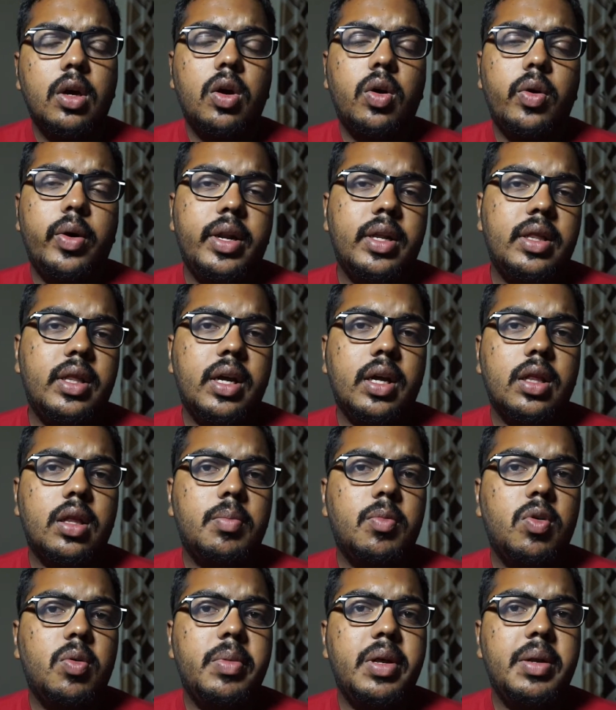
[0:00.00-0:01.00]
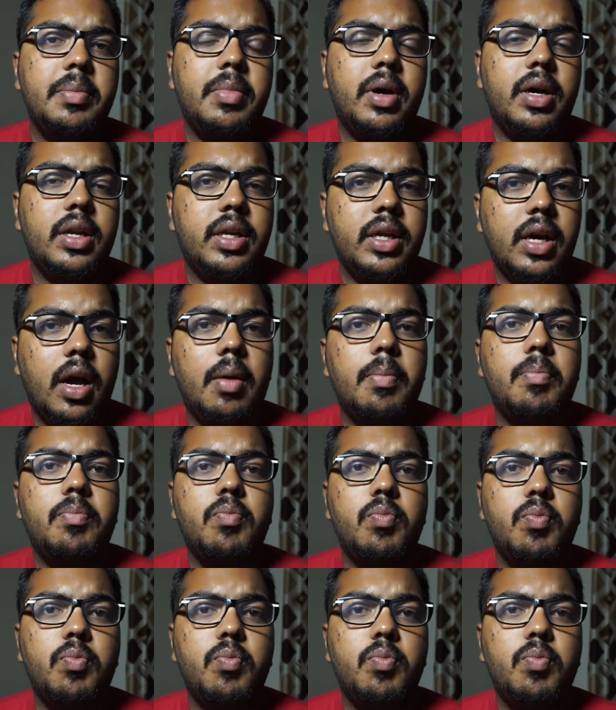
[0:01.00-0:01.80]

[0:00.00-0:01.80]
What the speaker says: or anything at the moment, but yeah,